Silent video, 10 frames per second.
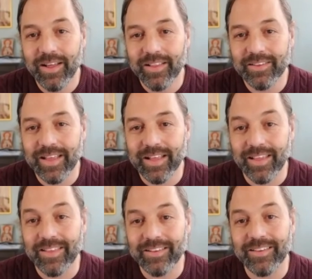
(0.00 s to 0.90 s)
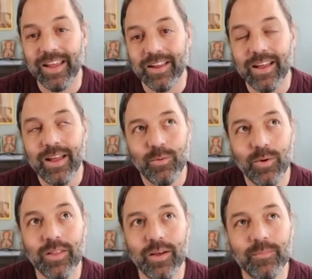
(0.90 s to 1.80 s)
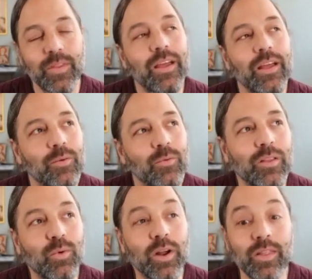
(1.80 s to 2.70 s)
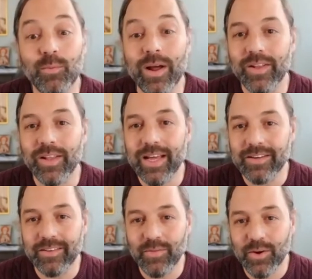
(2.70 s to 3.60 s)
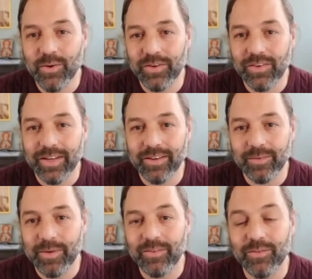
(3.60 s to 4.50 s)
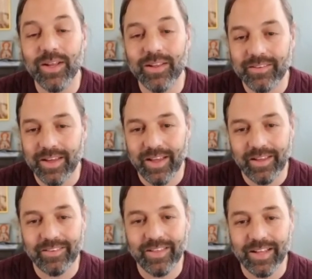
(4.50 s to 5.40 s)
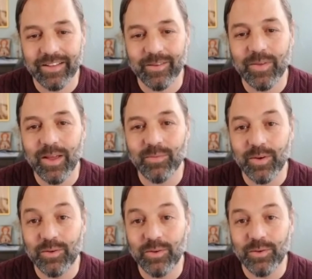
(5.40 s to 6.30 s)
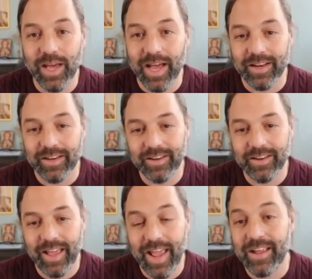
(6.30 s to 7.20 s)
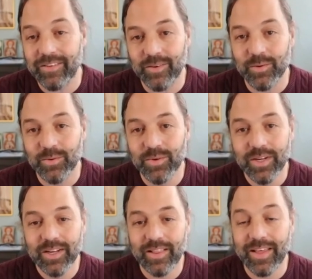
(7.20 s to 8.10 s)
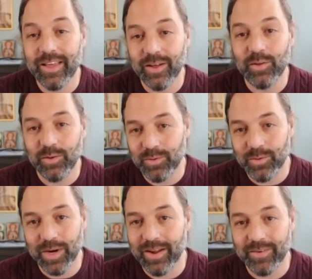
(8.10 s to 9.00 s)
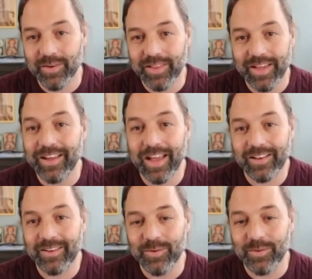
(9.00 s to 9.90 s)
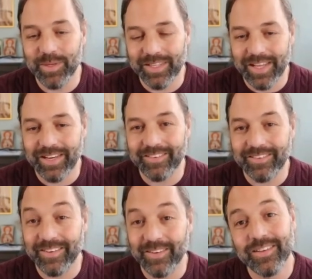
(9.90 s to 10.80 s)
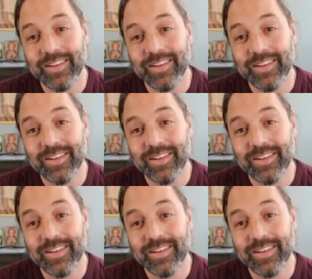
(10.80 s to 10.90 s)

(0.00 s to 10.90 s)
That's like one of the revelations of the Christian mystery, let's say, is that sometimes when you do that, they hate you and they kill you or whatever, they eject you, but then it still